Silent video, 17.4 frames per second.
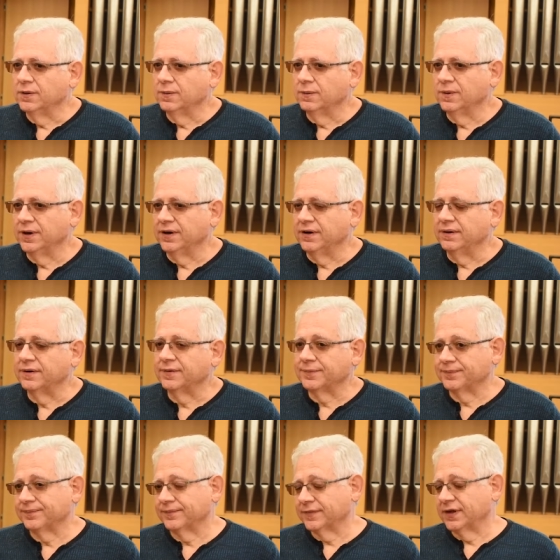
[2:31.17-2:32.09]
where
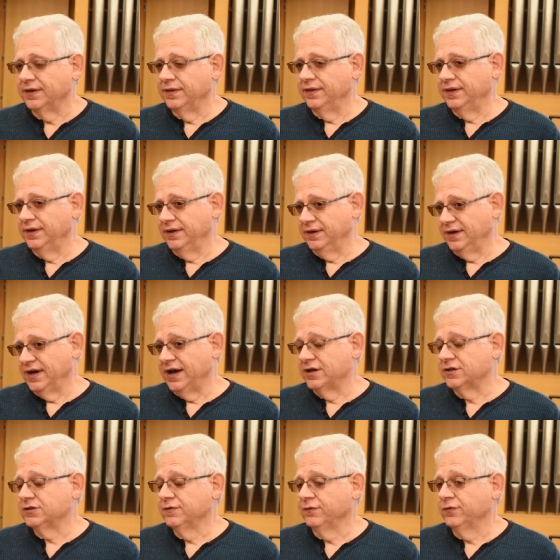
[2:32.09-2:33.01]
the
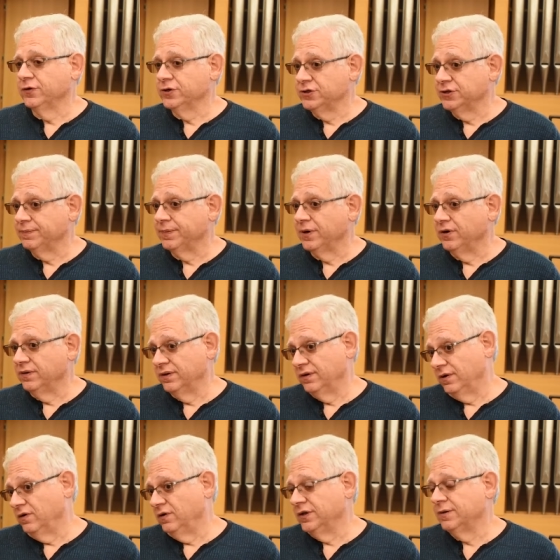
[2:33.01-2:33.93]
house of worship
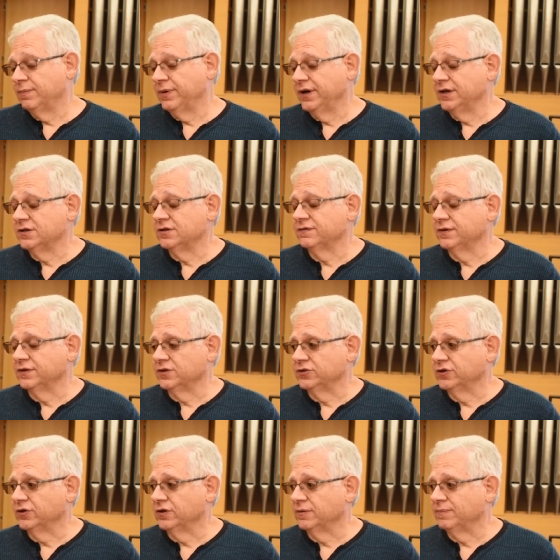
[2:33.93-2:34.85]
only pays for the
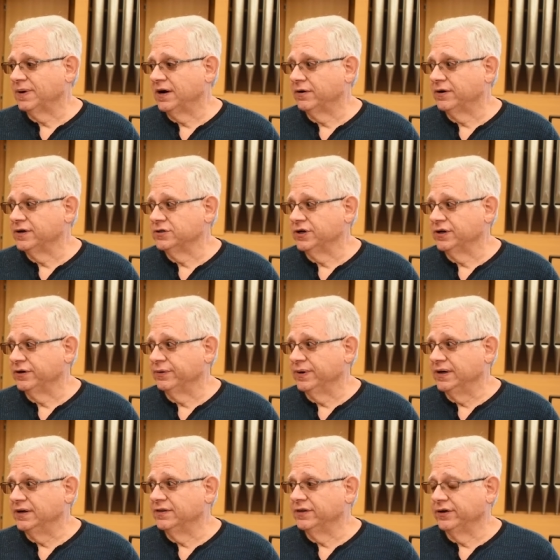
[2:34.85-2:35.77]
solar power
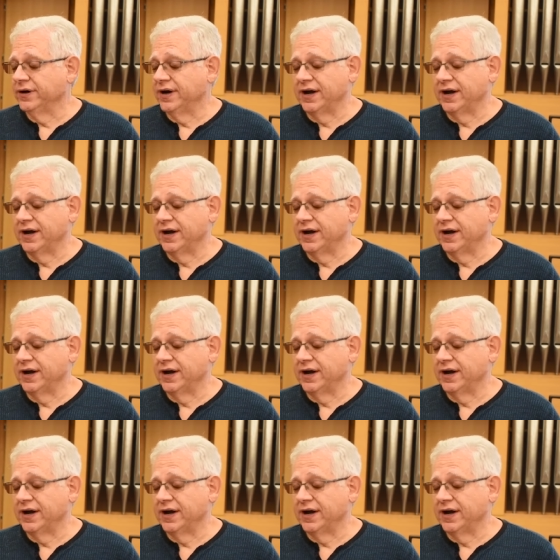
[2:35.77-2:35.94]
generated.